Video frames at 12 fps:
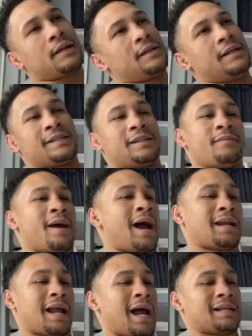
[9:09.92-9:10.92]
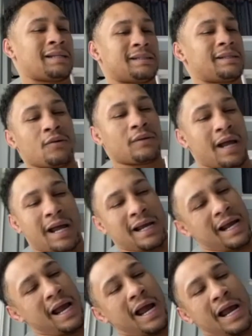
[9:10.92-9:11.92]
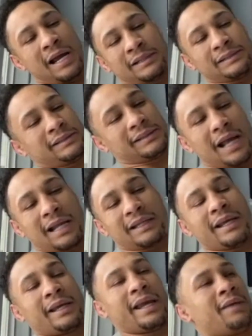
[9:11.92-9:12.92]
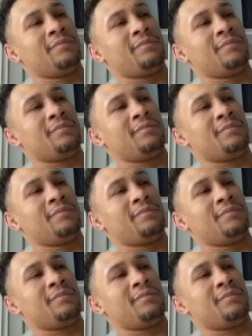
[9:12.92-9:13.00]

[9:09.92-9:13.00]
listen, man, I, I just don't. I I think A